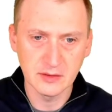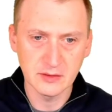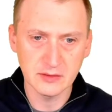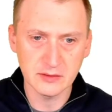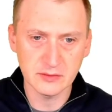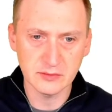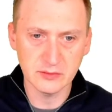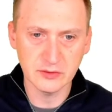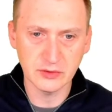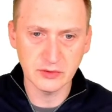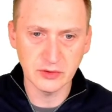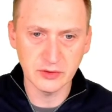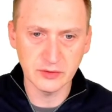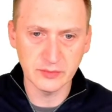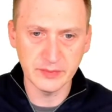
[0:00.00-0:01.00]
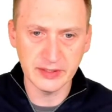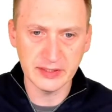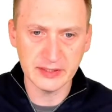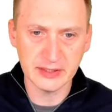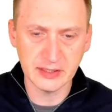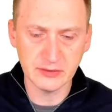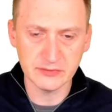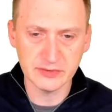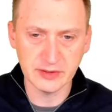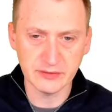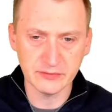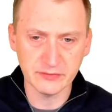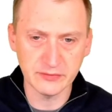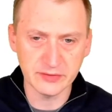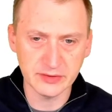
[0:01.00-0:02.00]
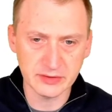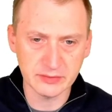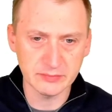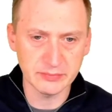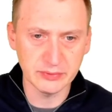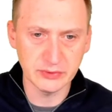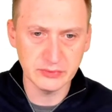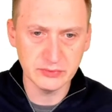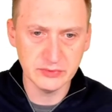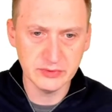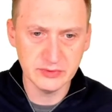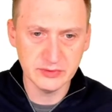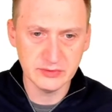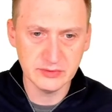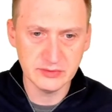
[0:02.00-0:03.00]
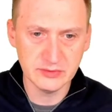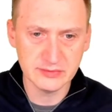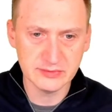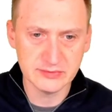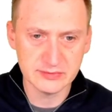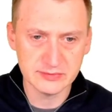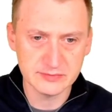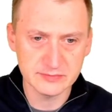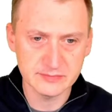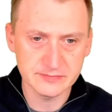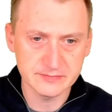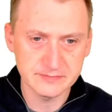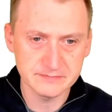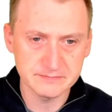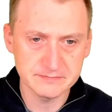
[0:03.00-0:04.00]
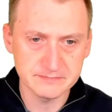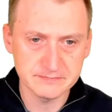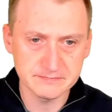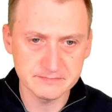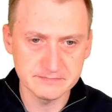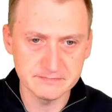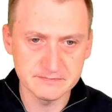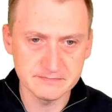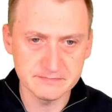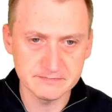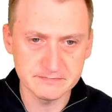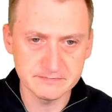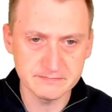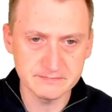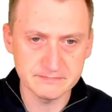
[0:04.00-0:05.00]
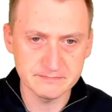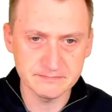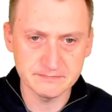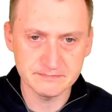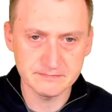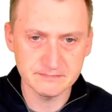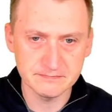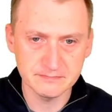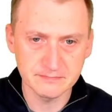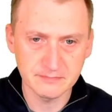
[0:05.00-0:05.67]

Only non-domain accounts, a lot of vendor components. Don't